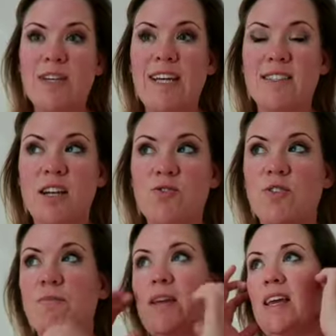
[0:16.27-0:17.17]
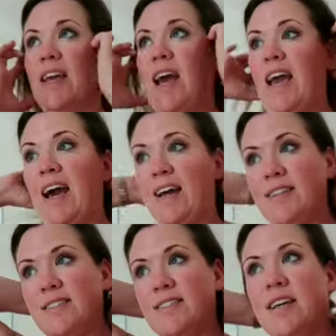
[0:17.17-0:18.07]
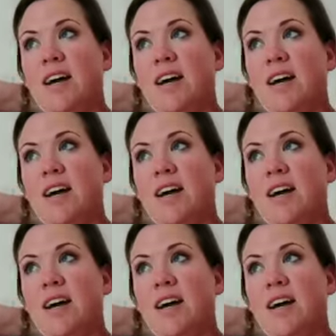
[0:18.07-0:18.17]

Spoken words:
get in touch with me and